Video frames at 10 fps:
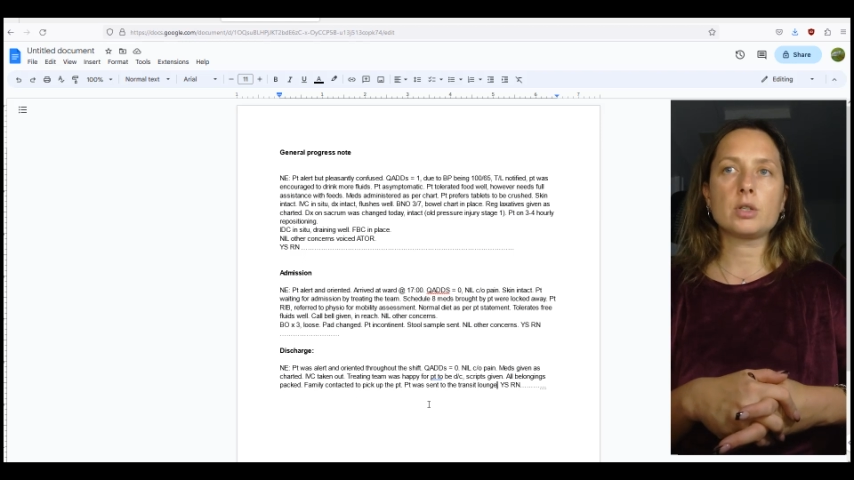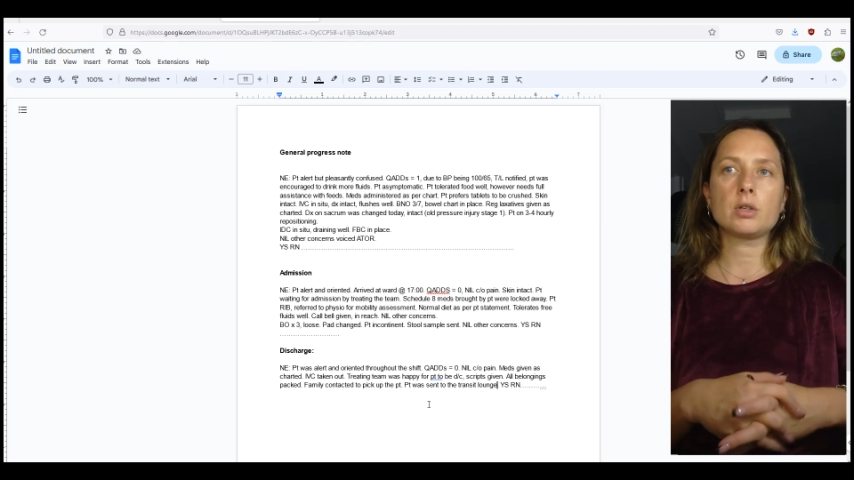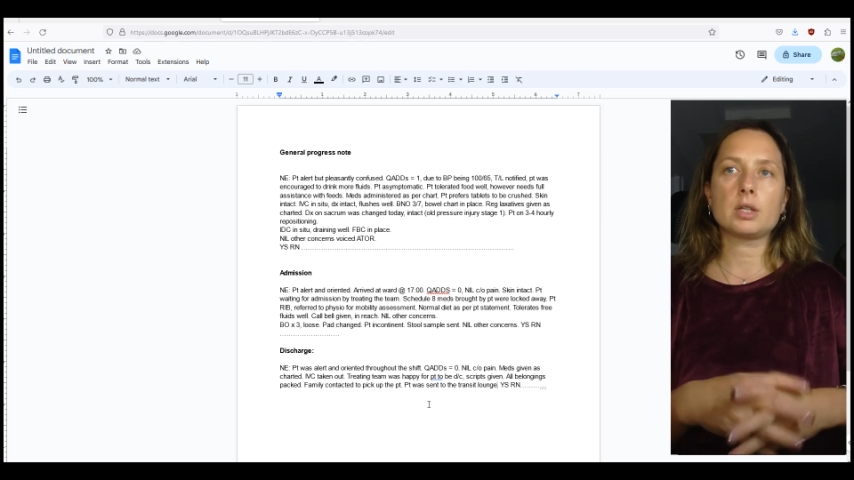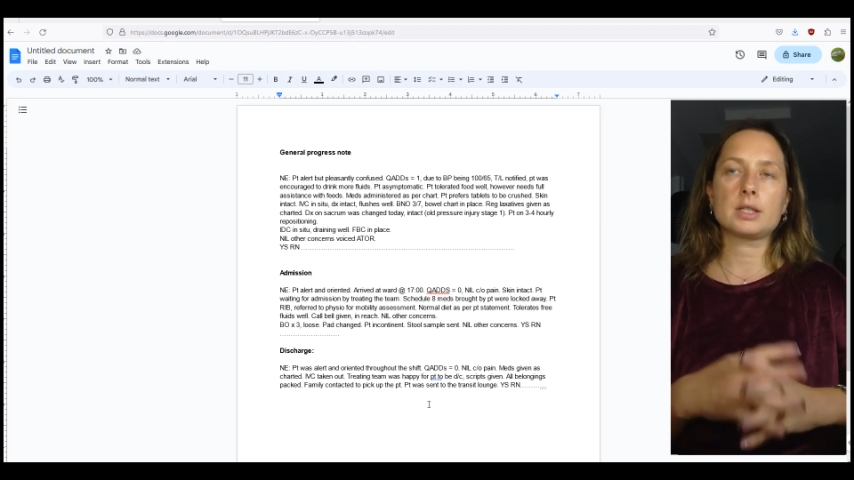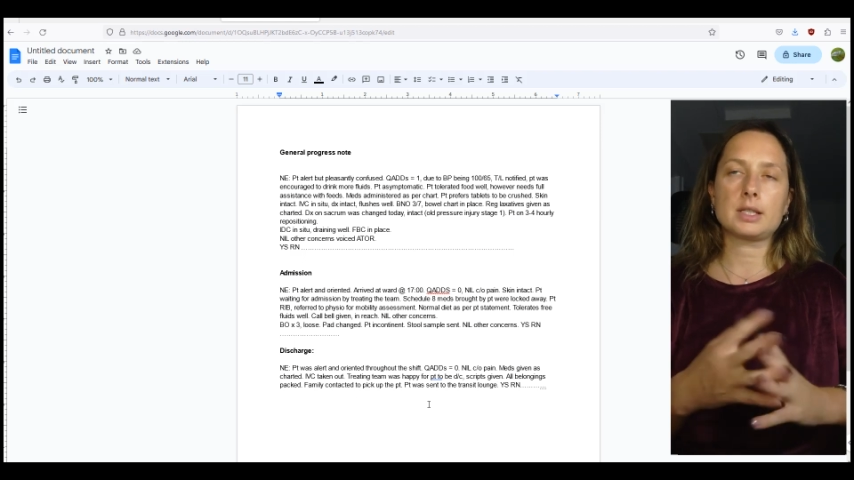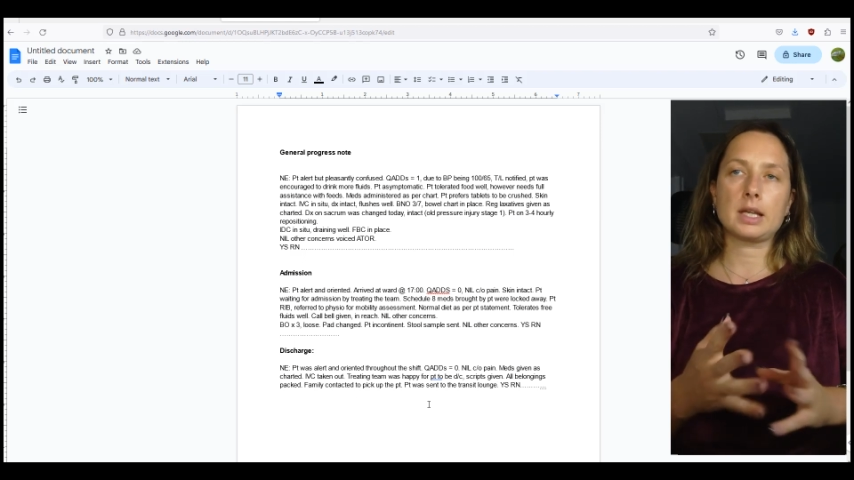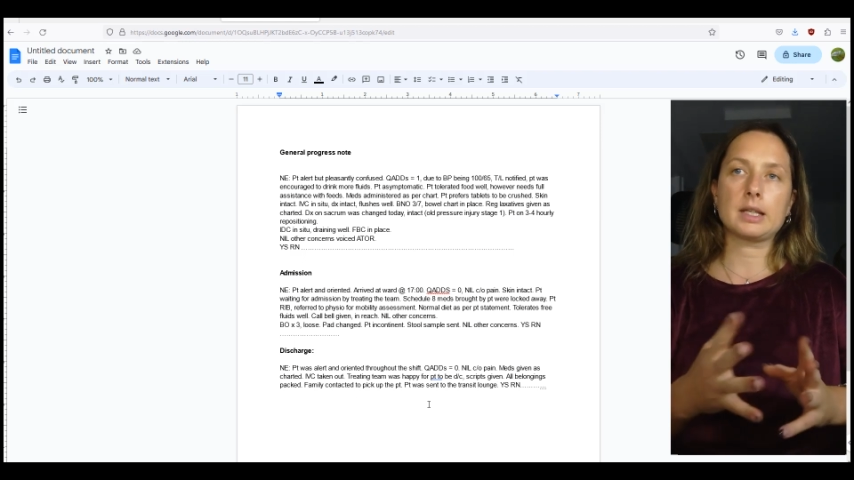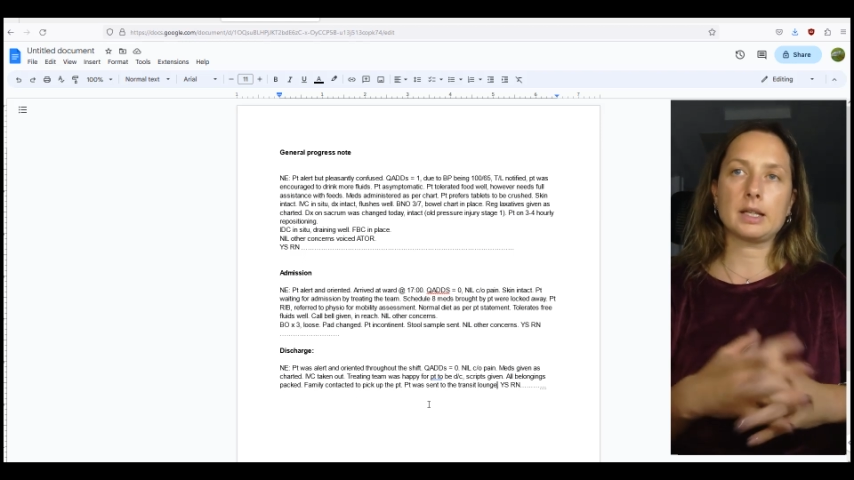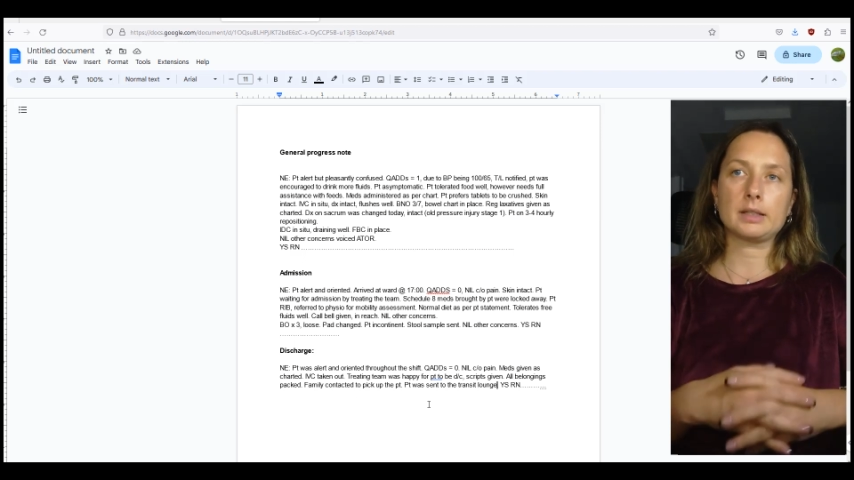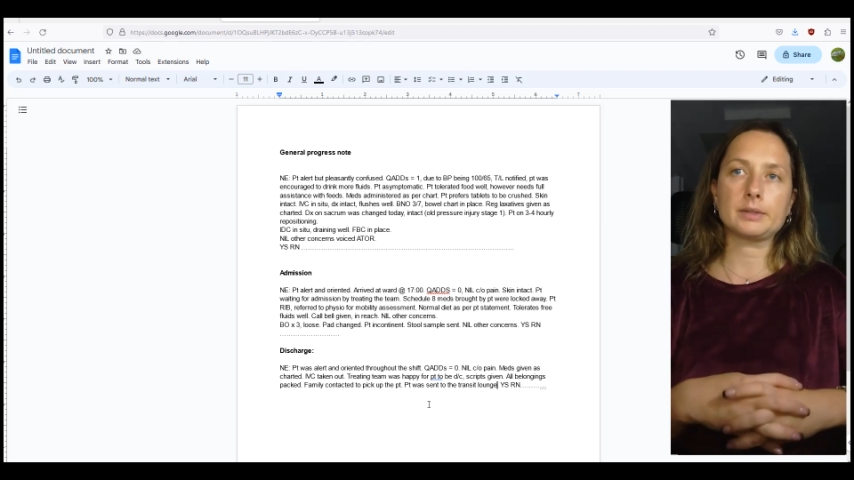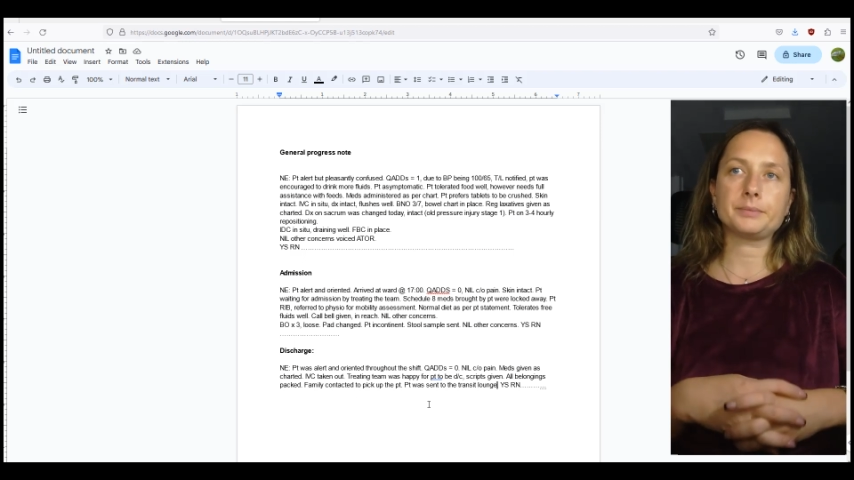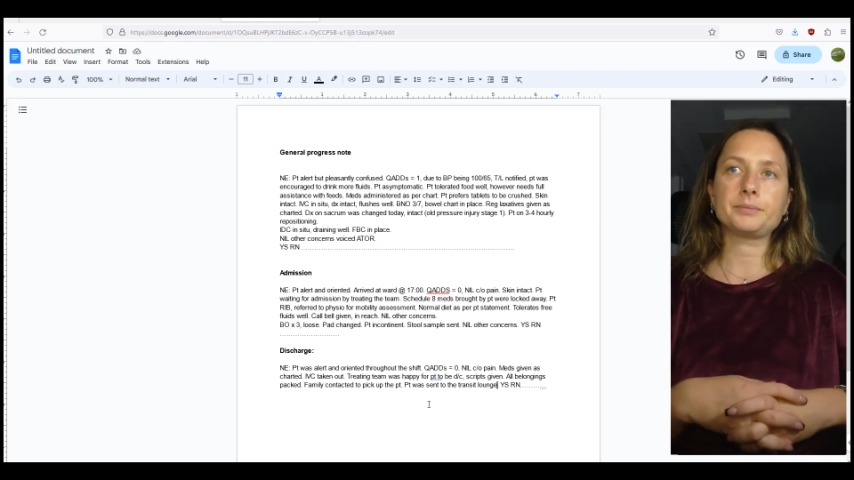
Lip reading: You can say that